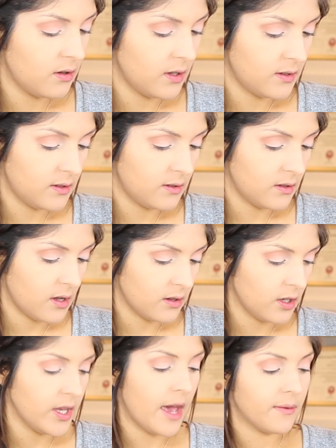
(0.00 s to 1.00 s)
This is not,
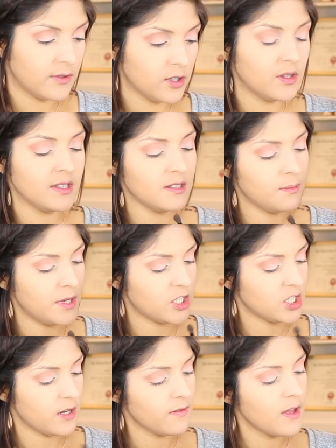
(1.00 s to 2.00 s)
yeah, so this is
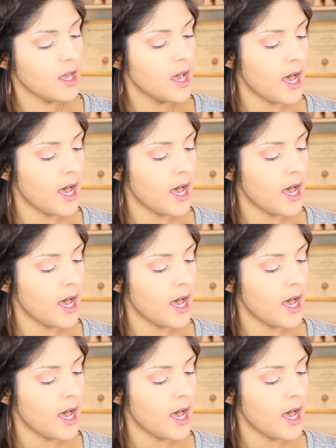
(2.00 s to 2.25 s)
Mischief.